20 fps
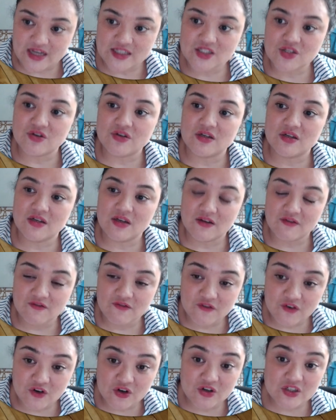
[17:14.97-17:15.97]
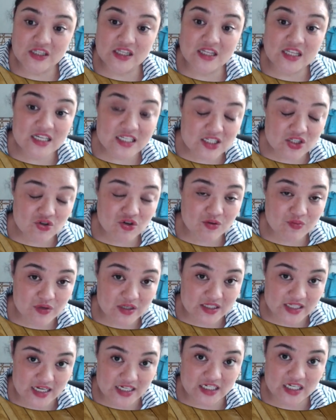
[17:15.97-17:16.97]
So to convert this to a
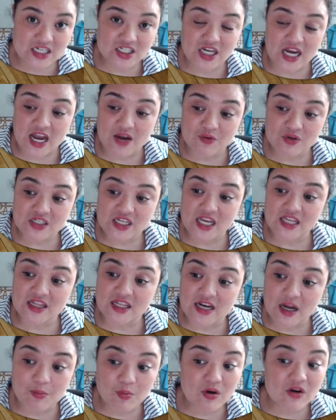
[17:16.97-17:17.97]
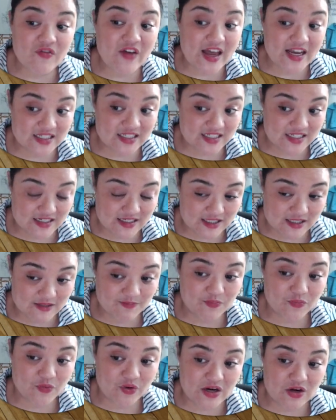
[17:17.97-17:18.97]
percentage, I would take the number of X's,
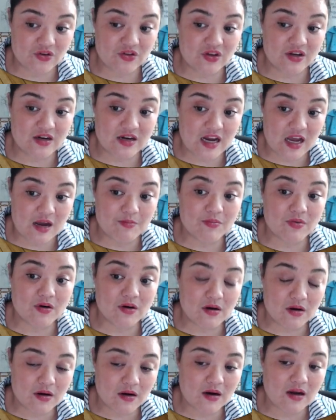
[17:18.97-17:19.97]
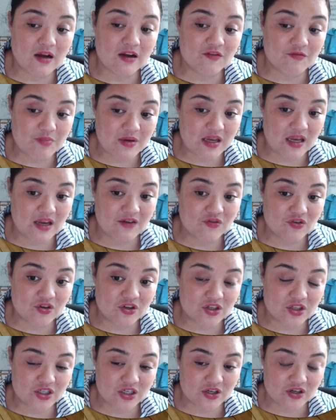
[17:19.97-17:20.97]
right, or the number of behavioral
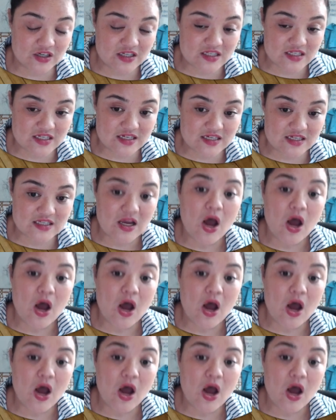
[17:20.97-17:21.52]
occurrences,